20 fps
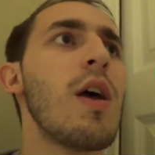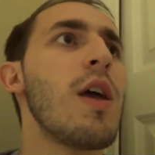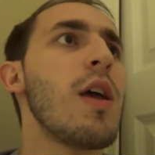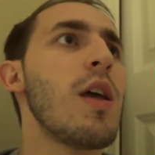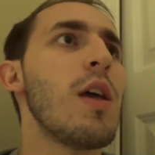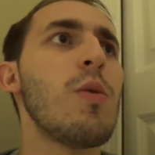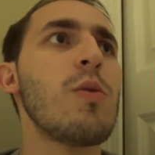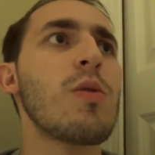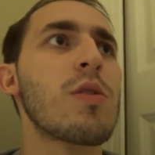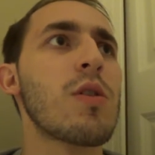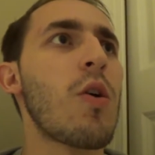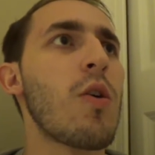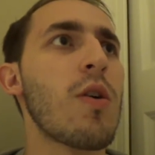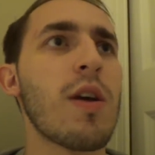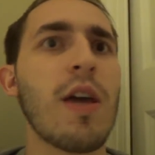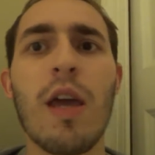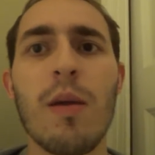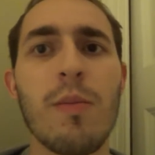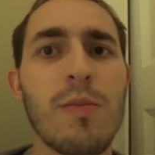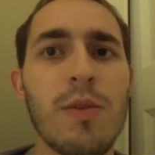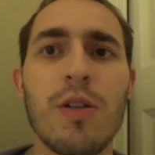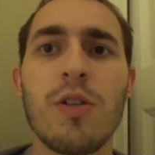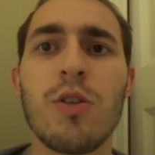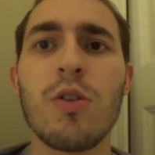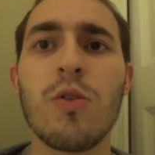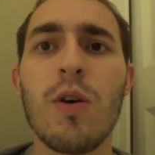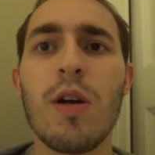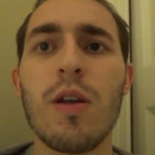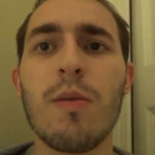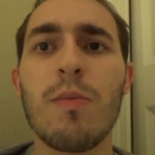He was all game to
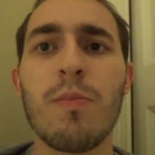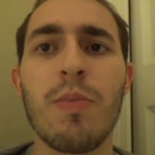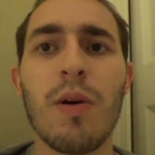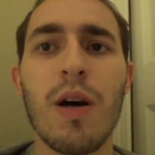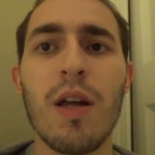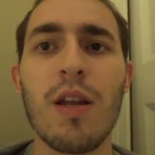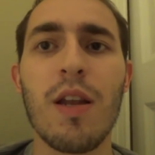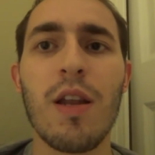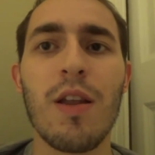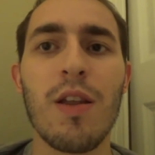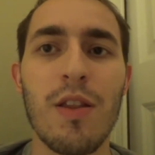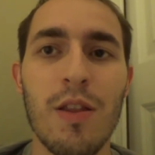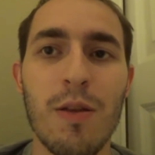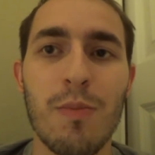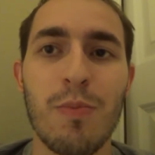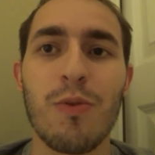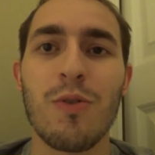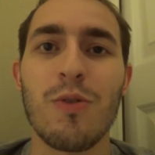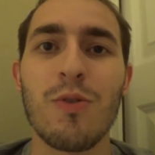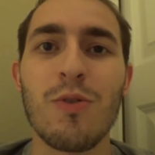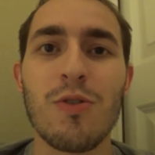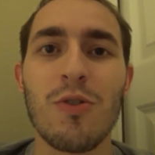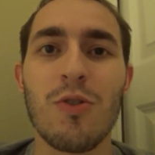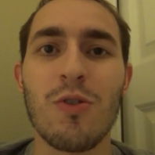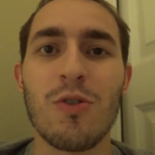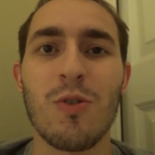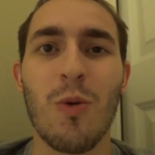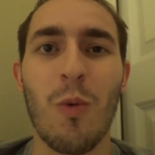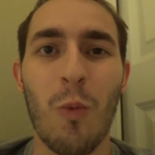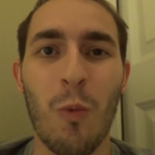do it, but the
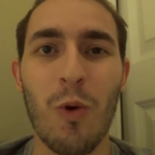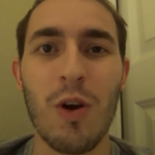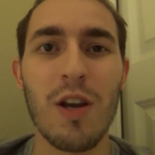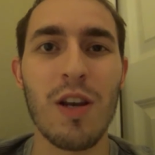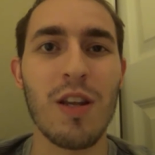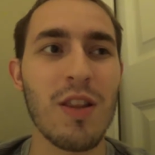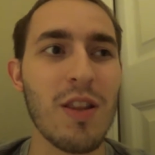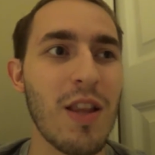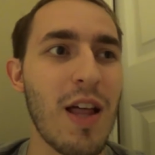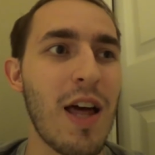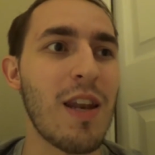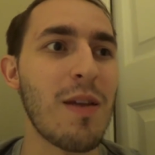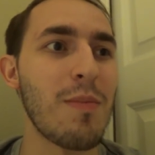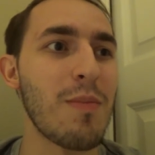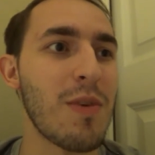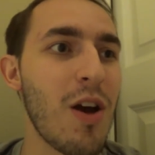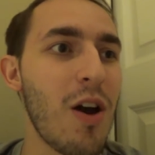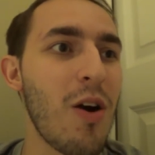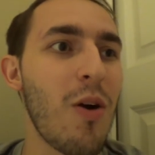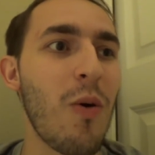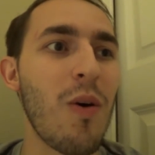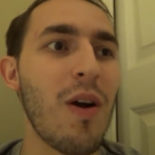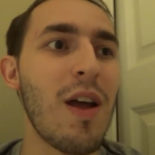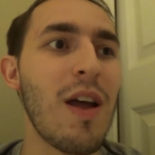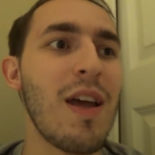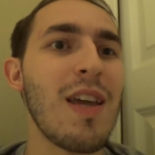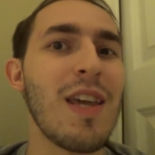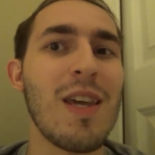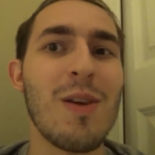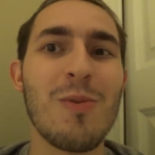producers wouldn't let him go.
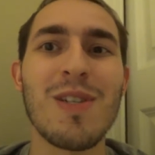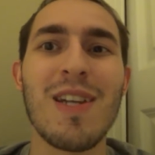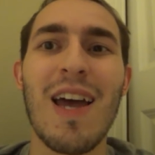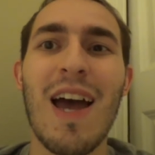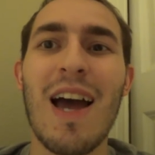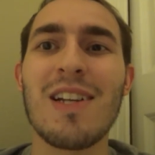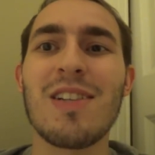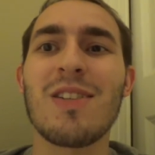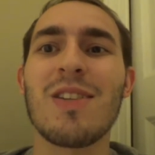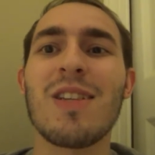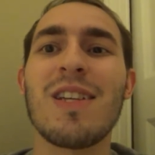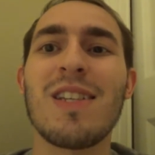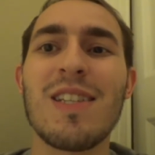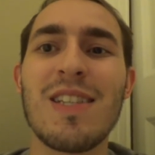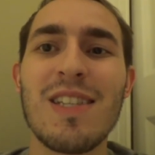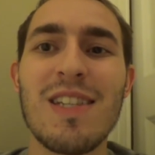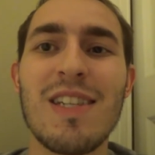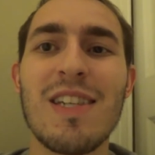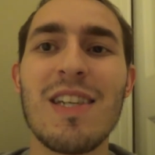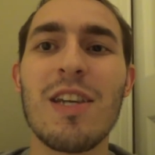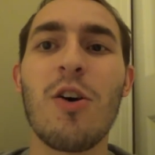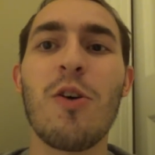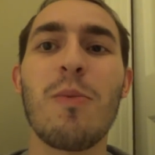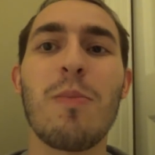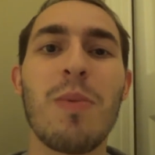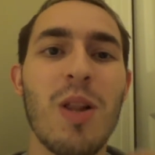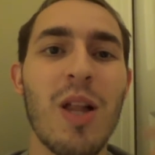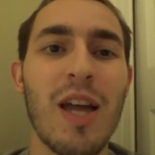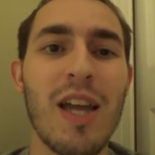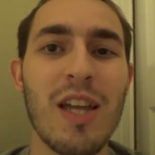He was actually still
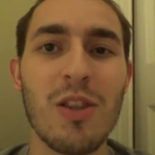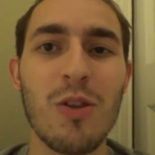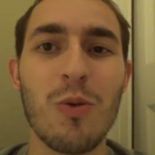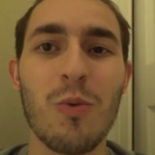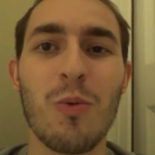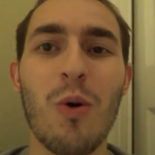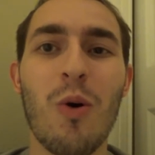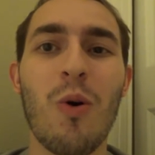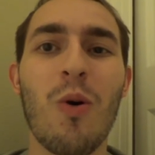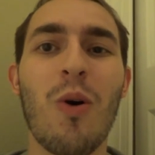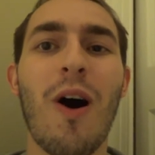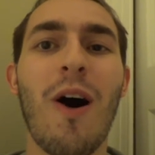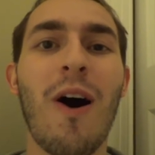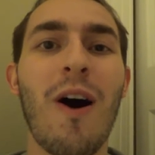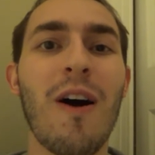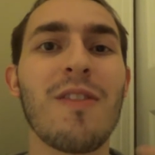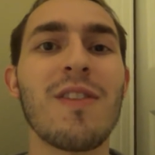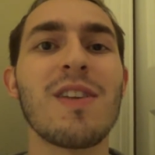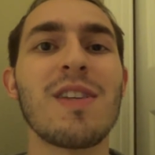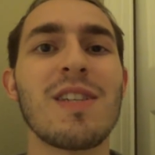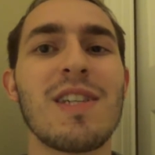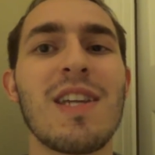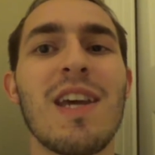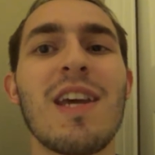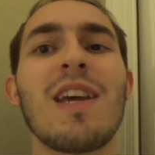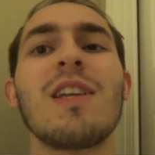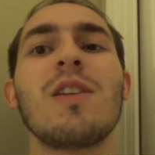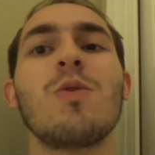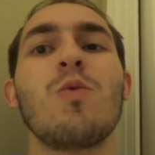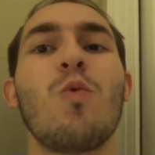playing the role on the
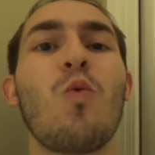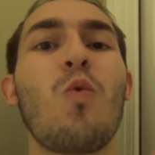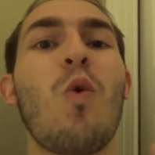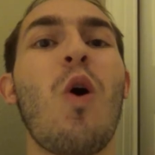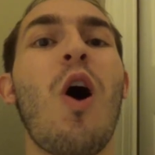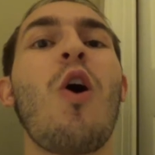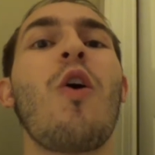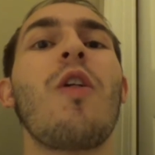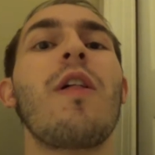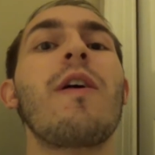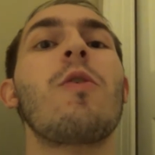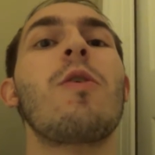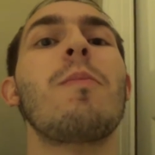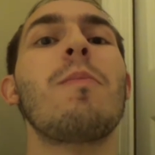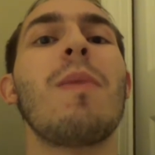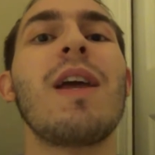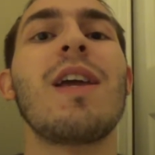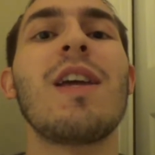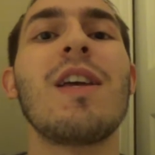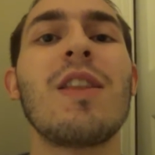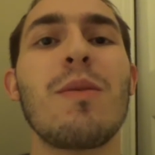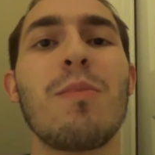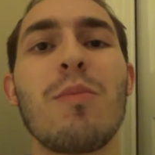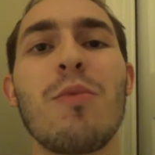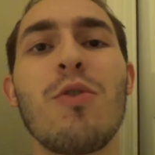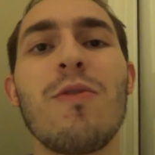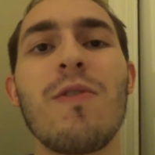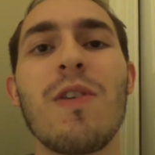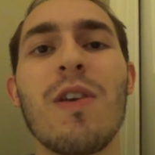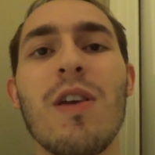stage while they were making the
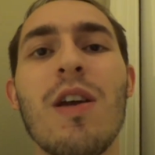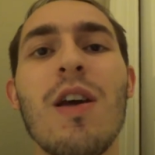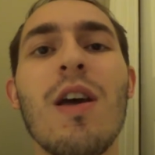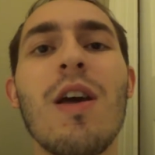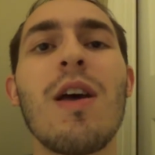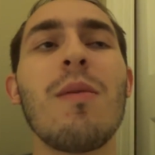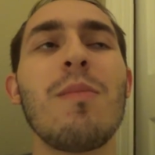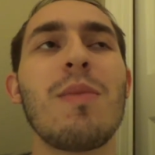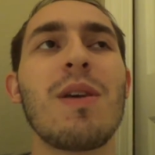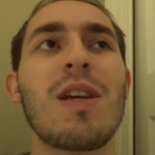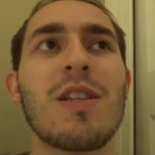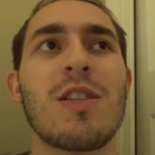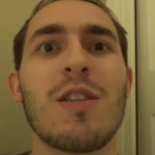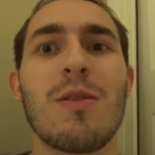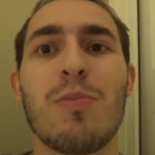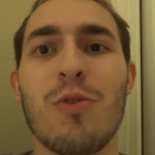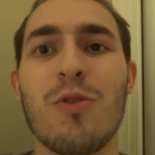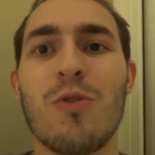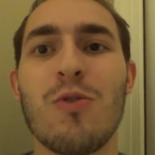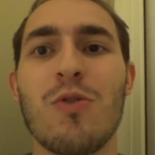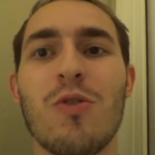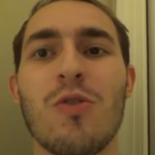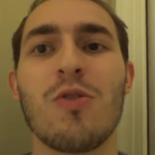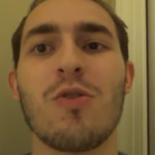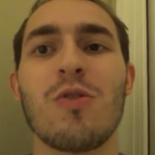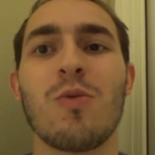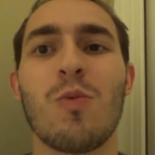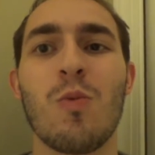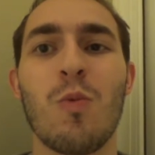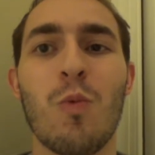movie because the
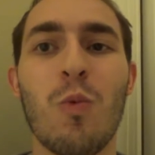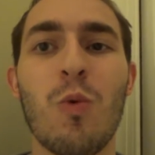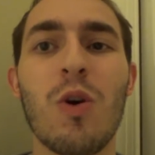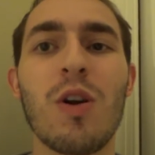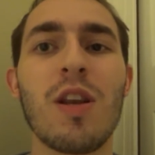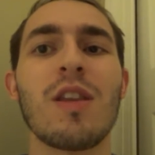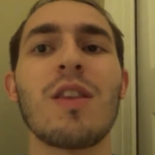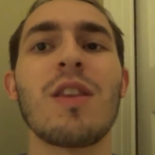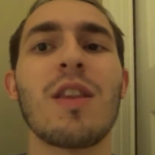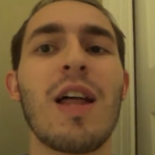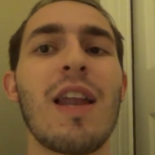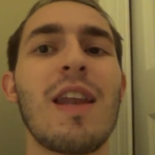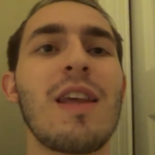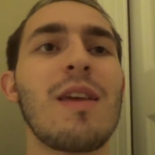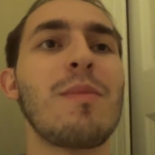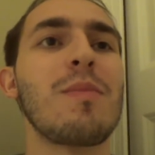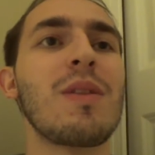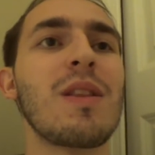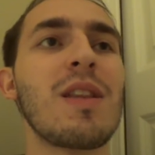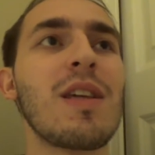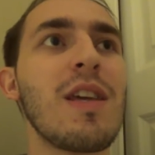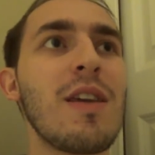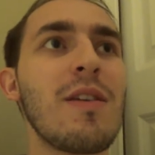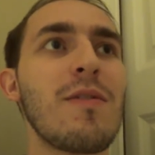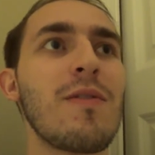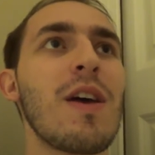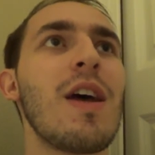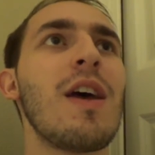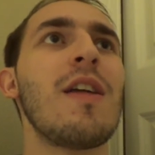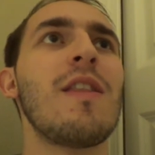producers wouldn't let him
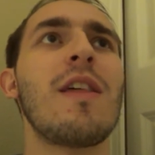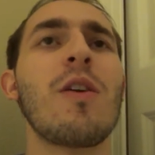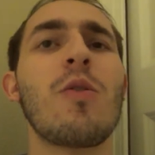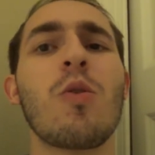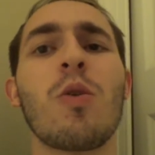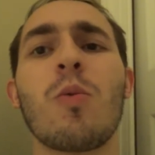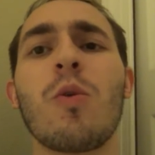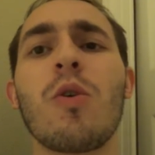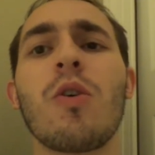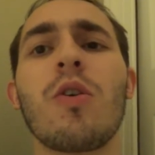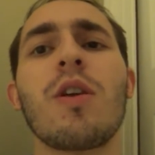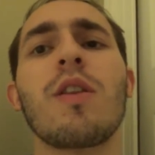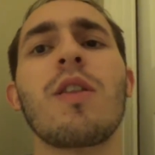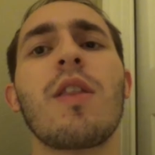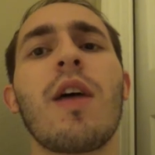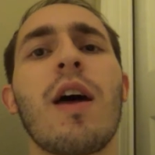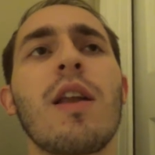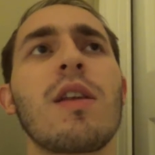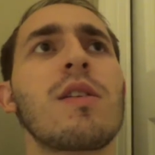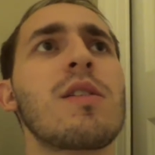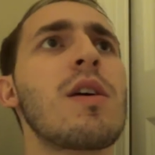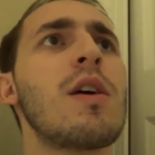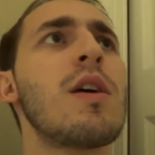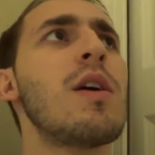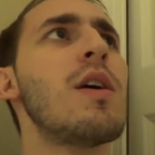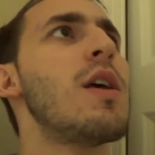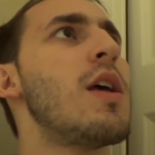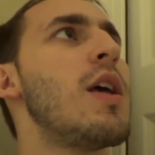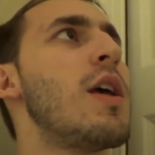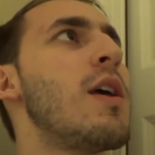leave. They were worried that
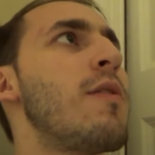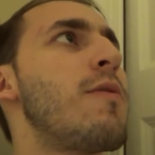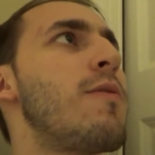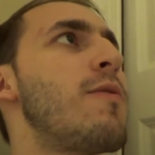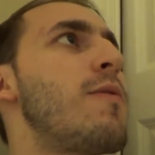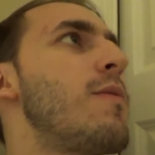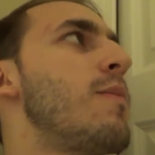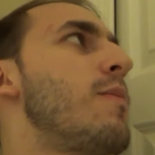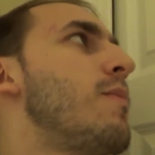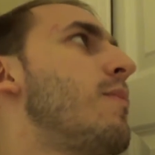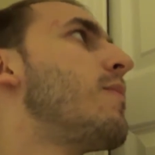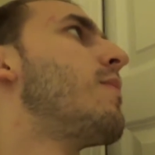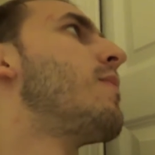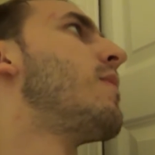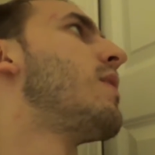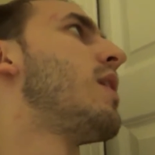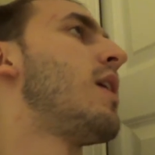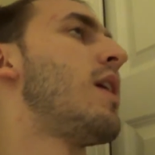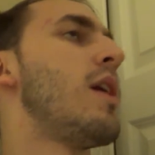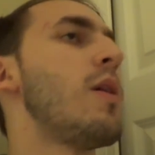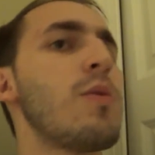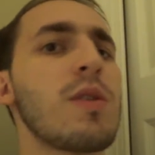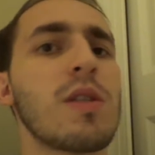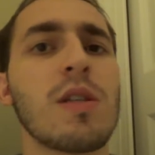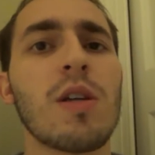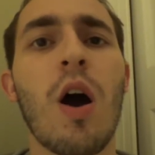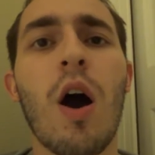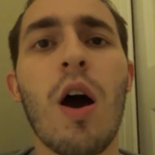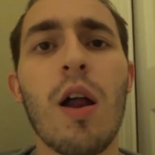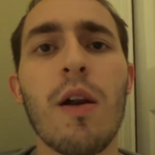if he was
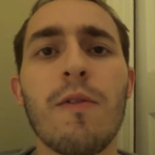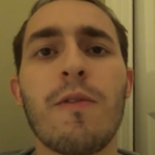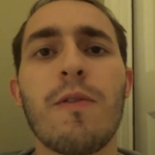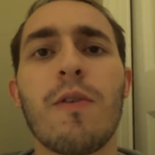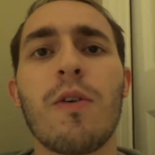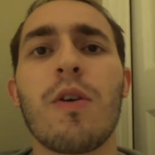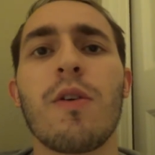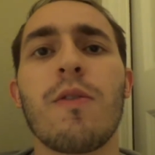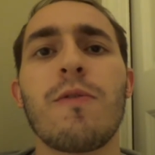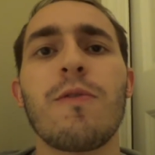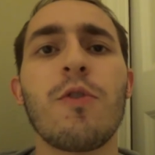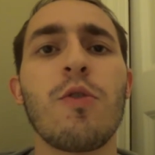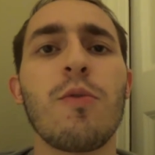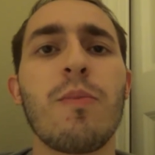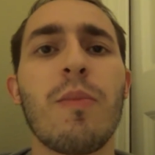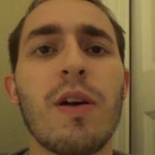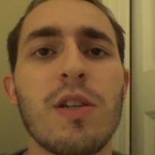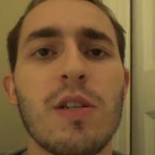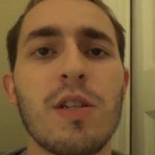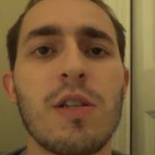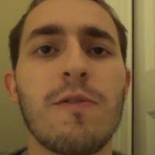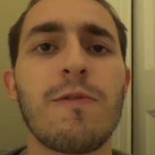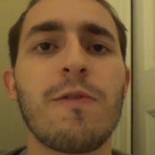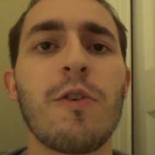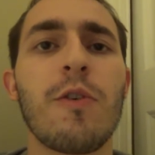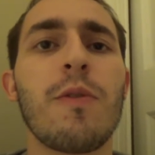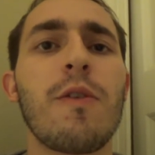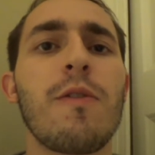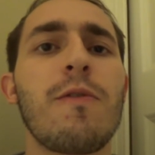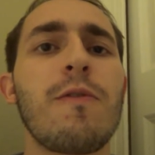gone for a few months to
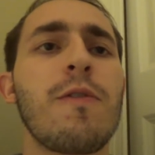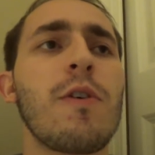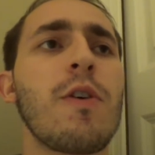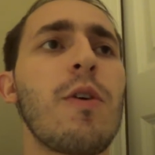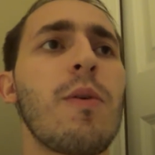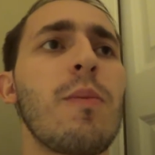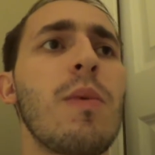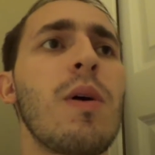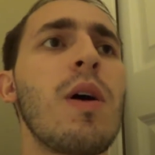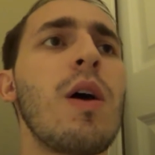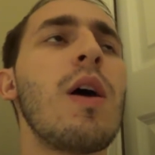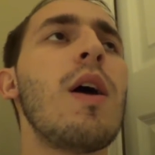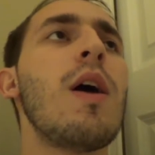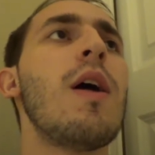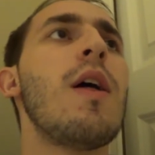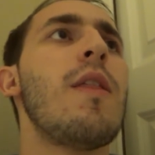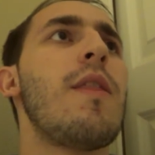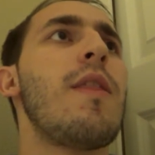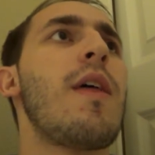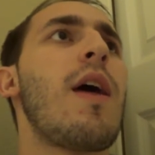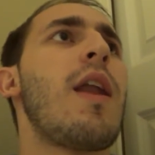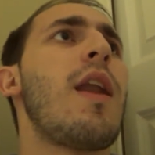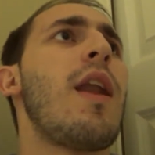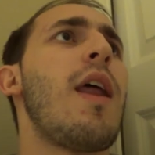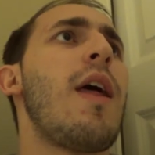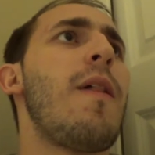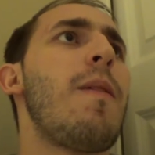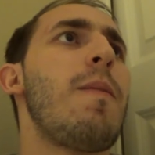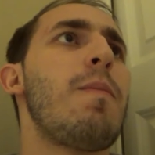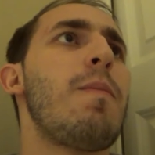film the film, then